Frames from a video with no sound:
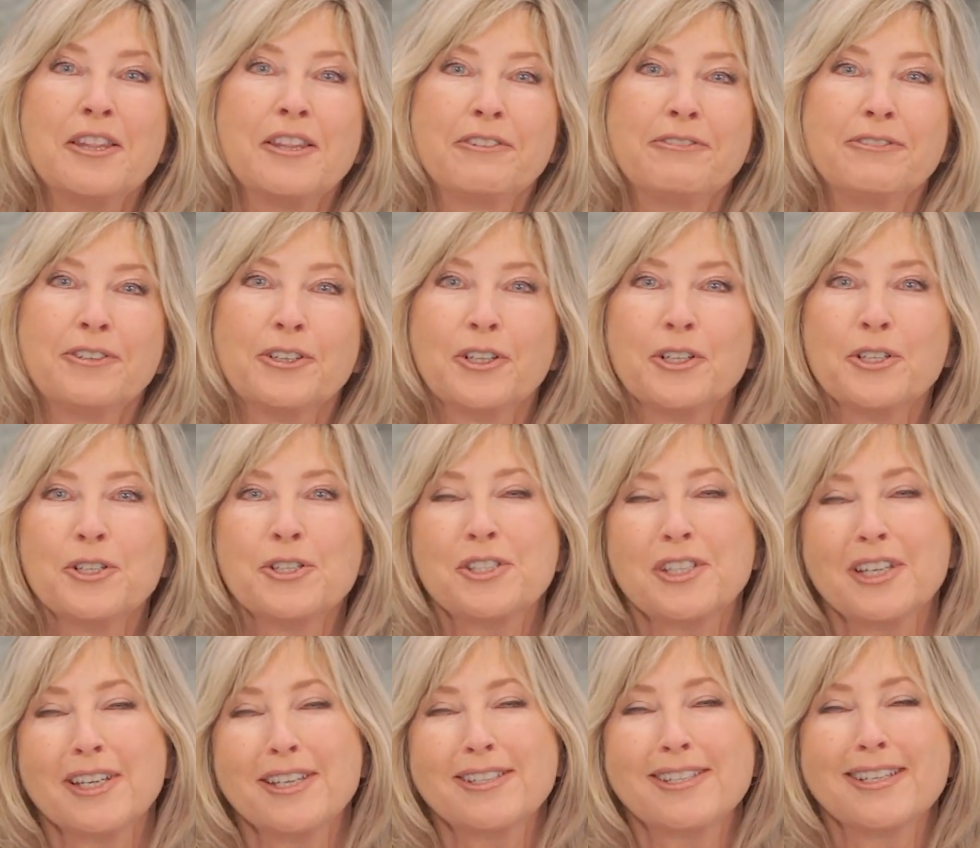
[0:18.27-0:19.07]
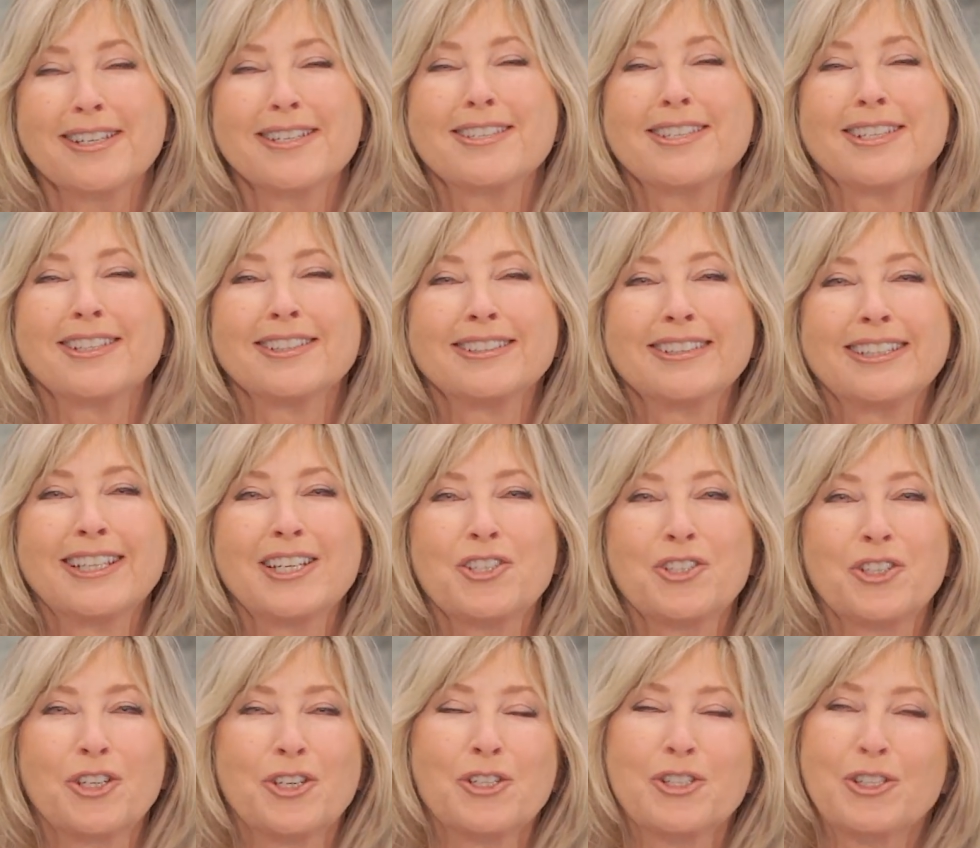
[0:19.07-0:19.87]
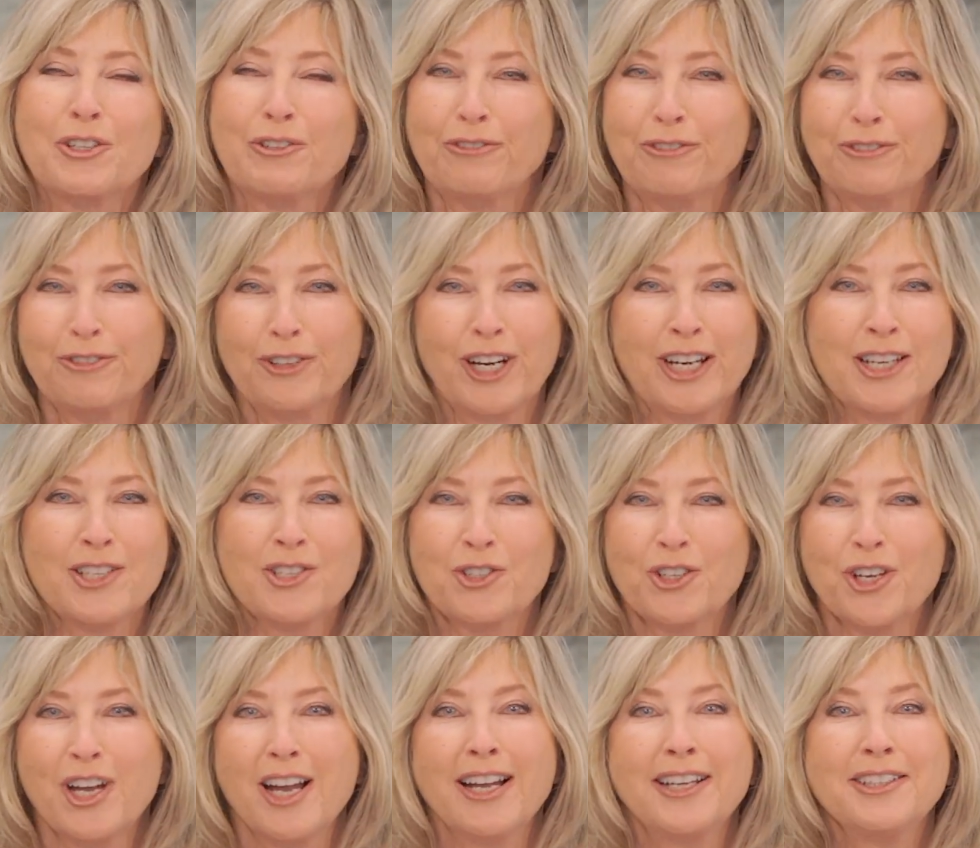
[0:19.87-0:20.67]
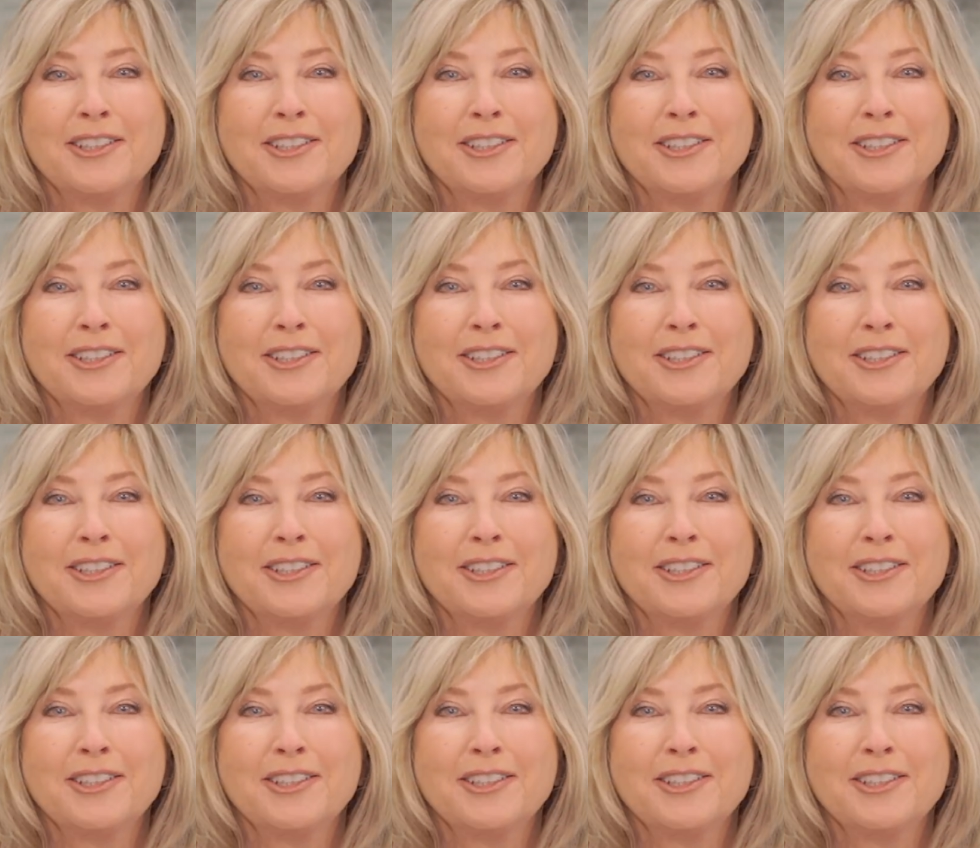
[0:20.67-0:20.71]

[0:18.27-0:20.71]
The first is a delicious French